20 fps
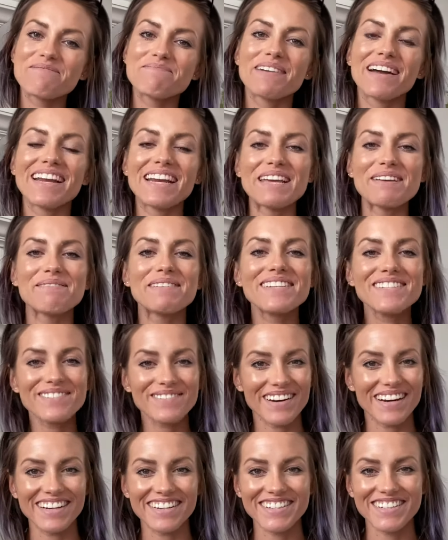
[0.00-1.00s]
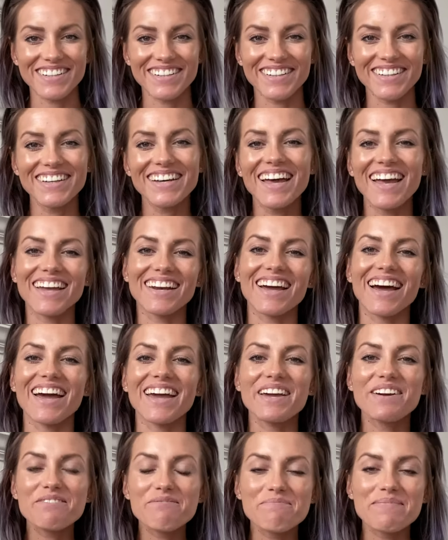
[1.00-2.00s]
My name is Rachael, and I
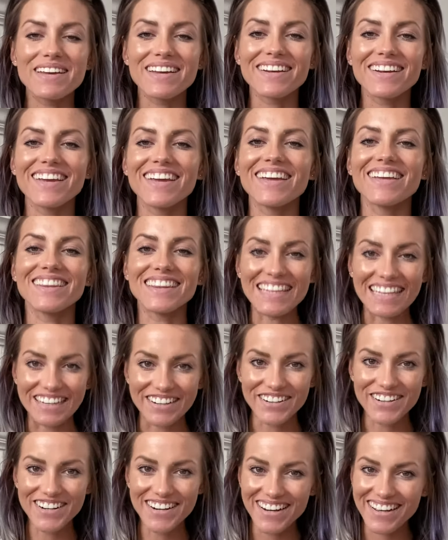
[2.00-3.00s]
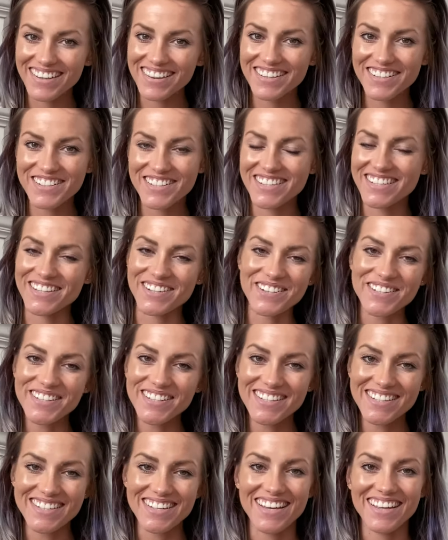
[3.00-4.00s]
have been a leader in the
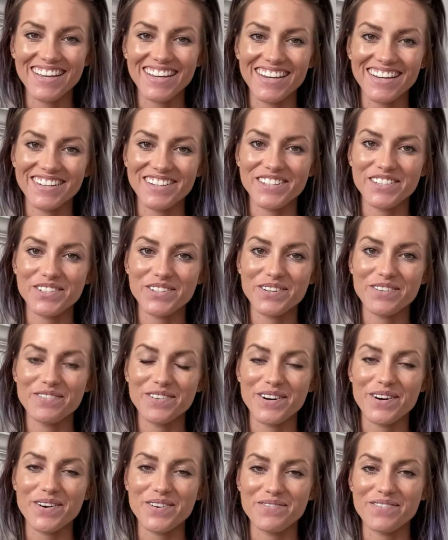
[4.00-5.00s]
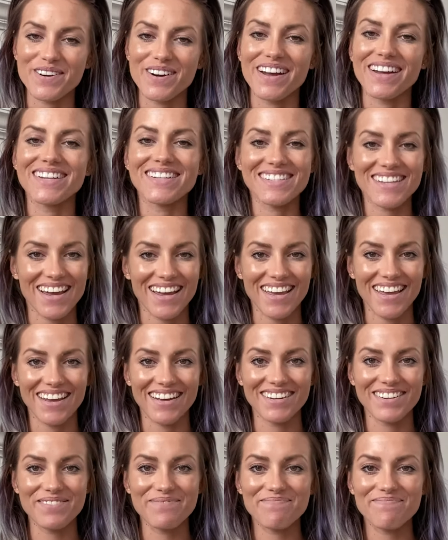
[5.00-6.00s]
social selling industry for over a
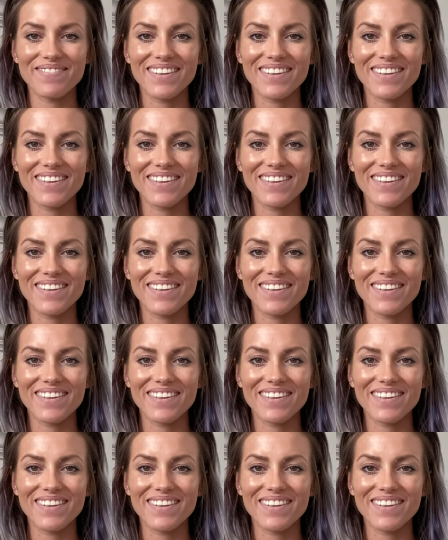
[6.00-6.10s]
decade.